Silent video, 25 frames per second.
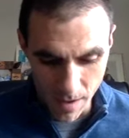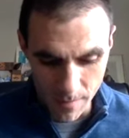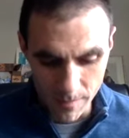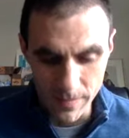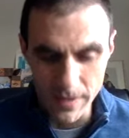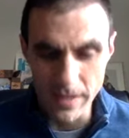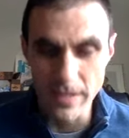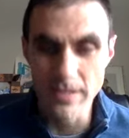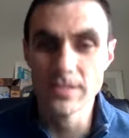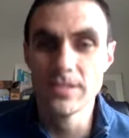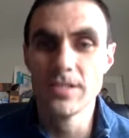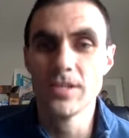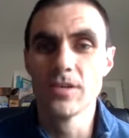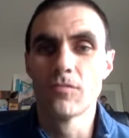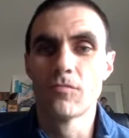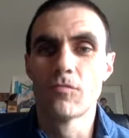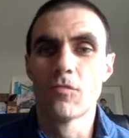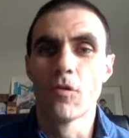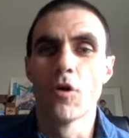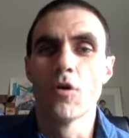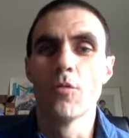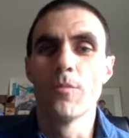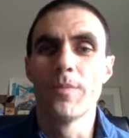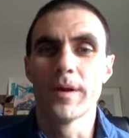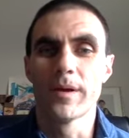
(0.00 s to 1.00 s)
is the
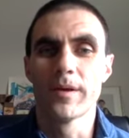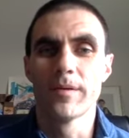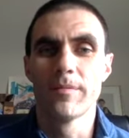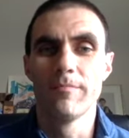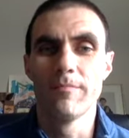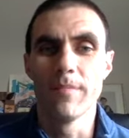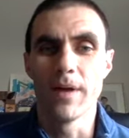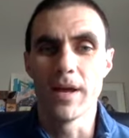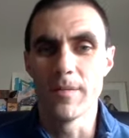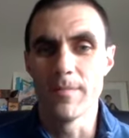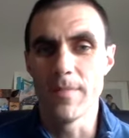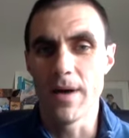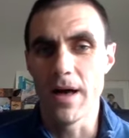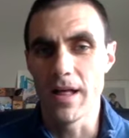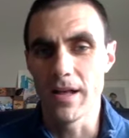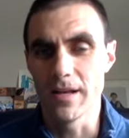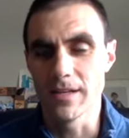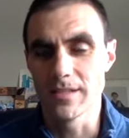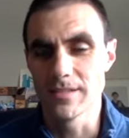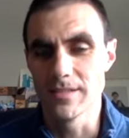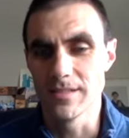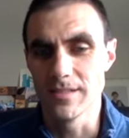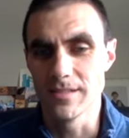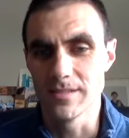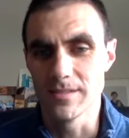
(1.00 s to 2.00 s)
aerobic metabolic
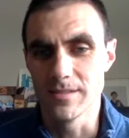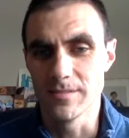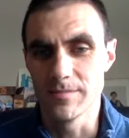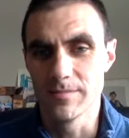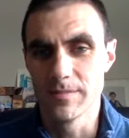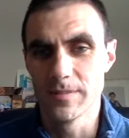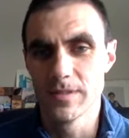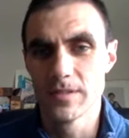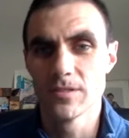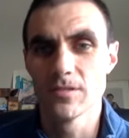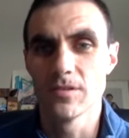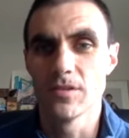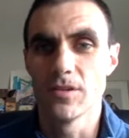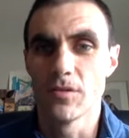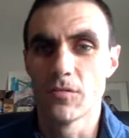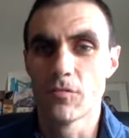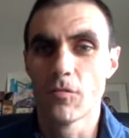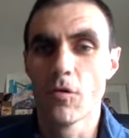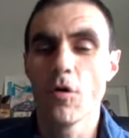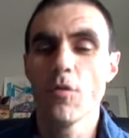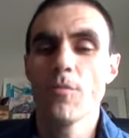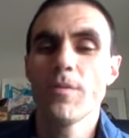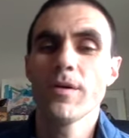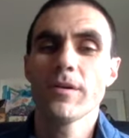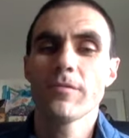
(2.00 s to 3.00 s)
system. So the
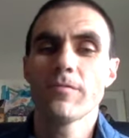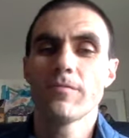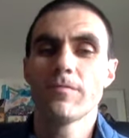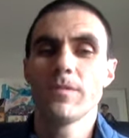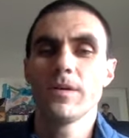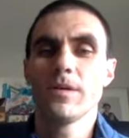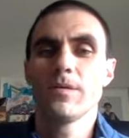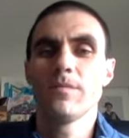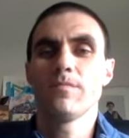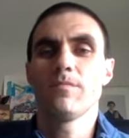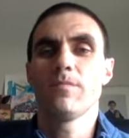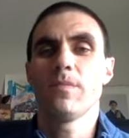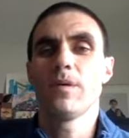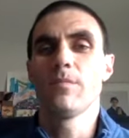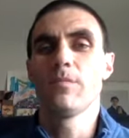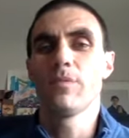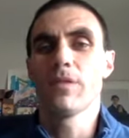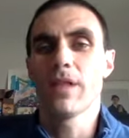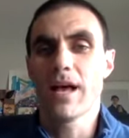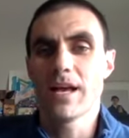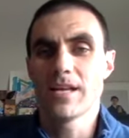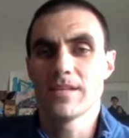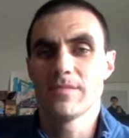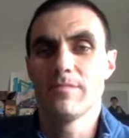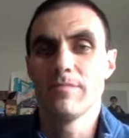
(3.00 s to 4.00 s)
aerobic
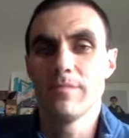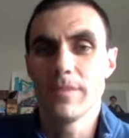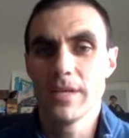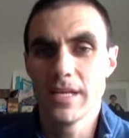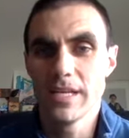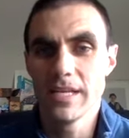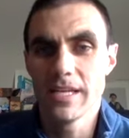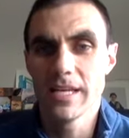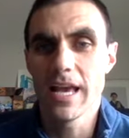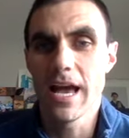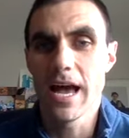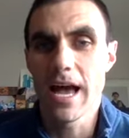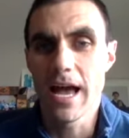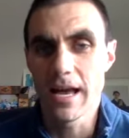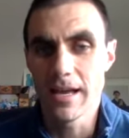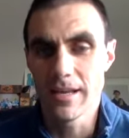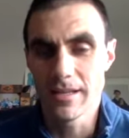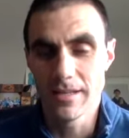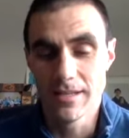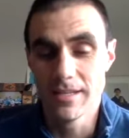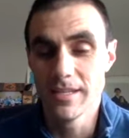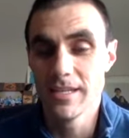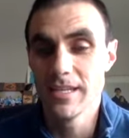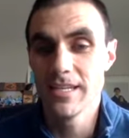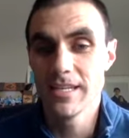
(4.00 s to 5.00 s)
implies
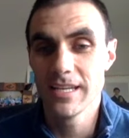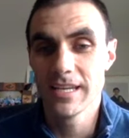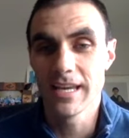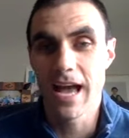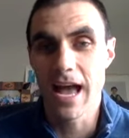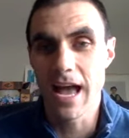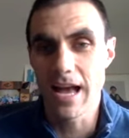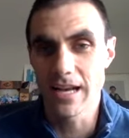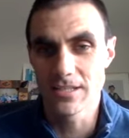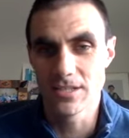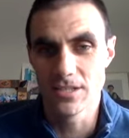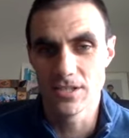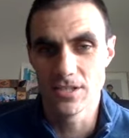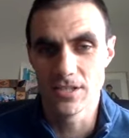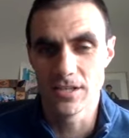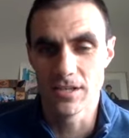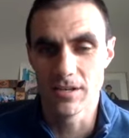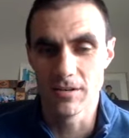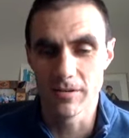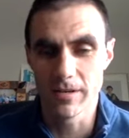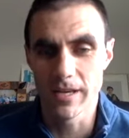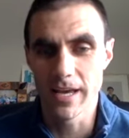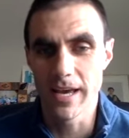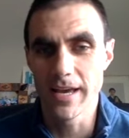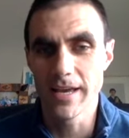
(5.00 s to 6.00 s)
needing oxygen,
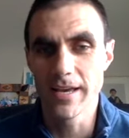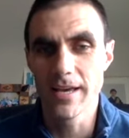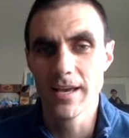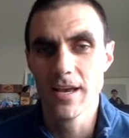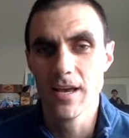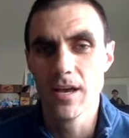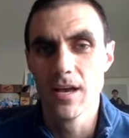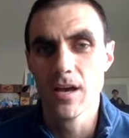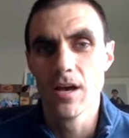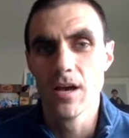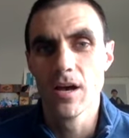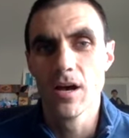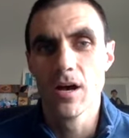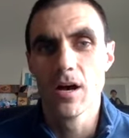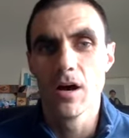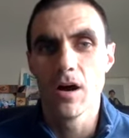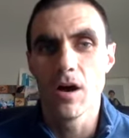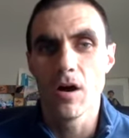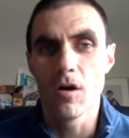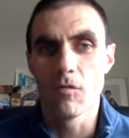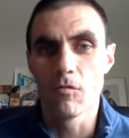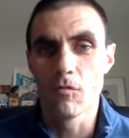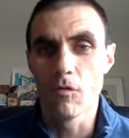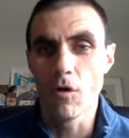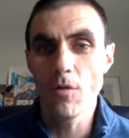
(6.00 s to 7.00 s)
okay?
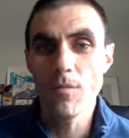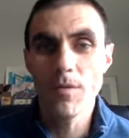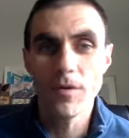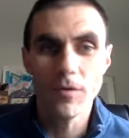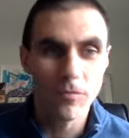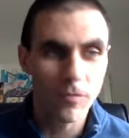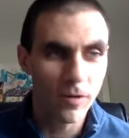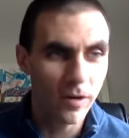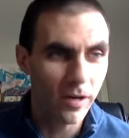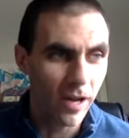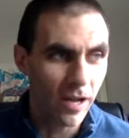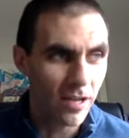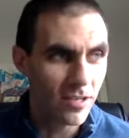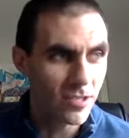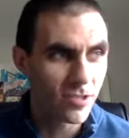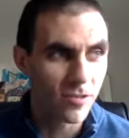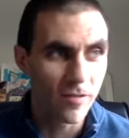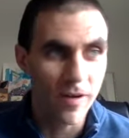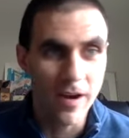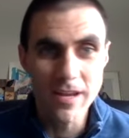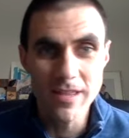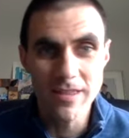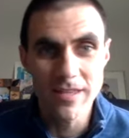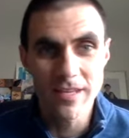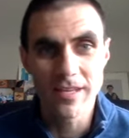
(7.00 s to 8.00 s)
Aerobic workouts are
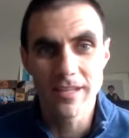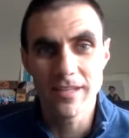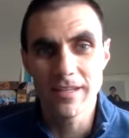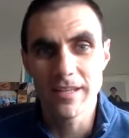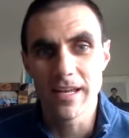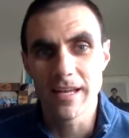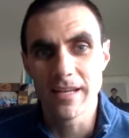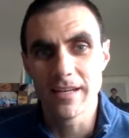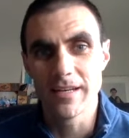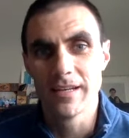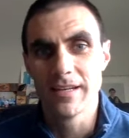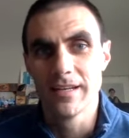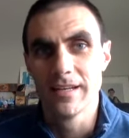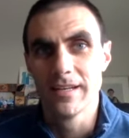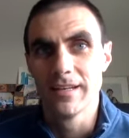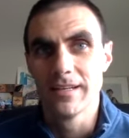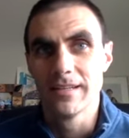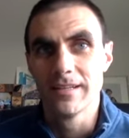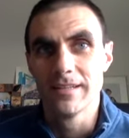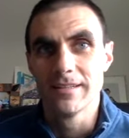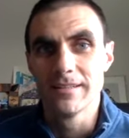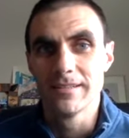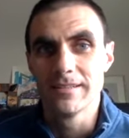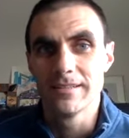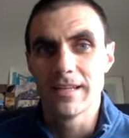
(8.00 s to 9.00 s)
anything that
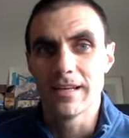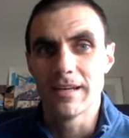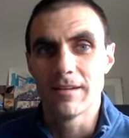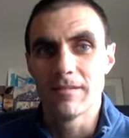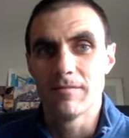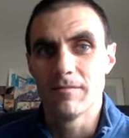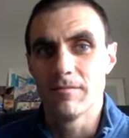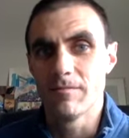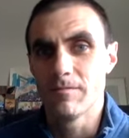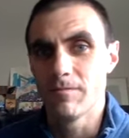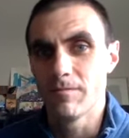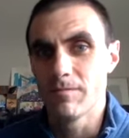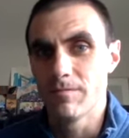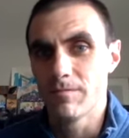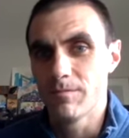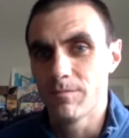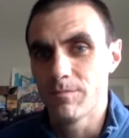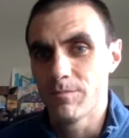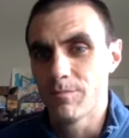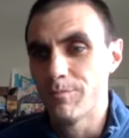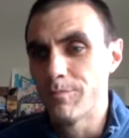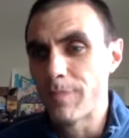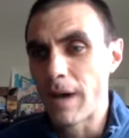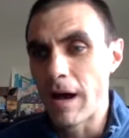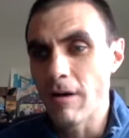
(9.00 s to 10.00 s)

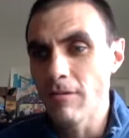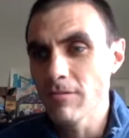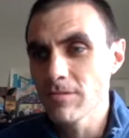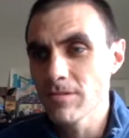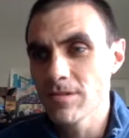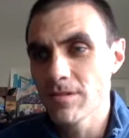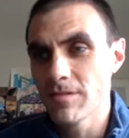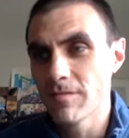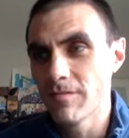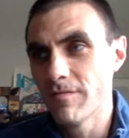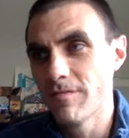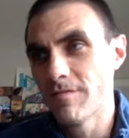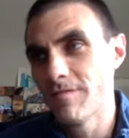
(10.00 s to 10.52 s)
bouts of